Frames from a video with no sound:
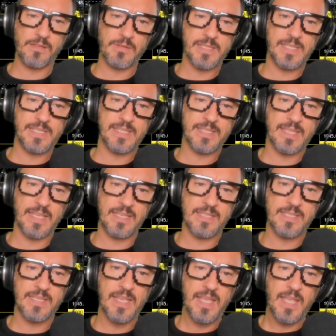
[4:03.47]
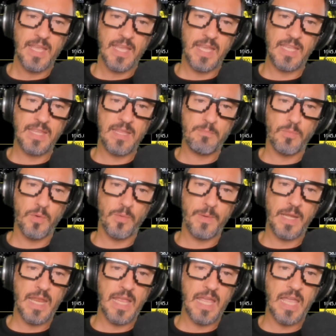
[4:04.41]
resistance in the
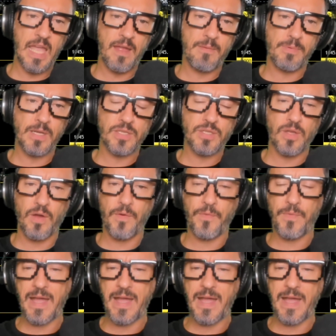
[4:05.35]
moving average of